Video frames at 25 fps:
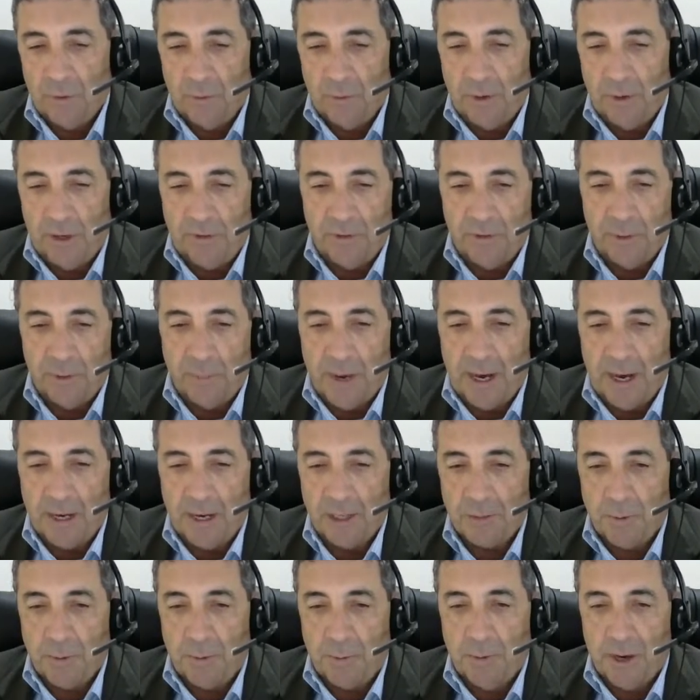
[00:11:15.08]
if the
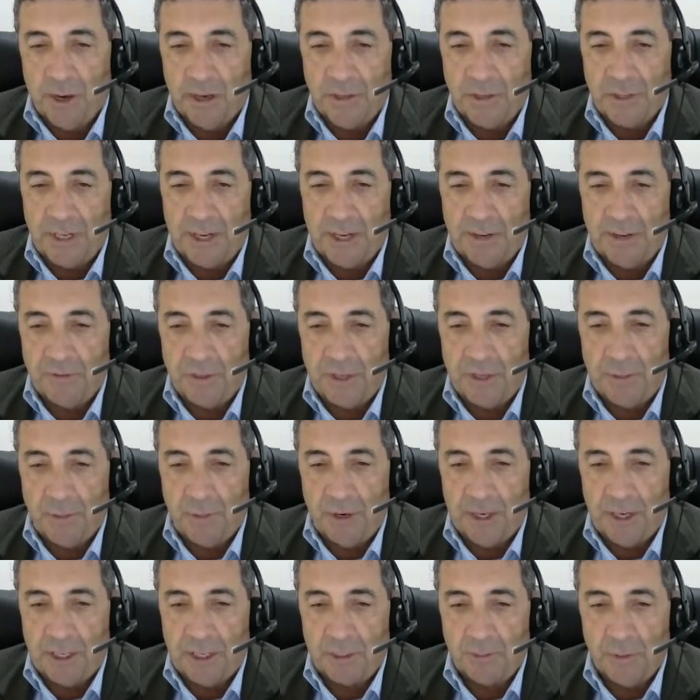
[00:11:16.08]
parties propose to have
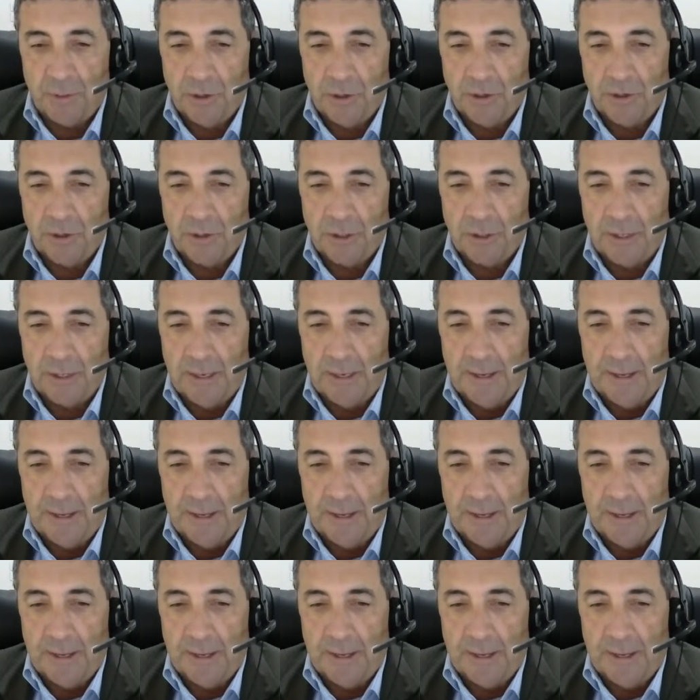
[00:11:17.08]
separate experts,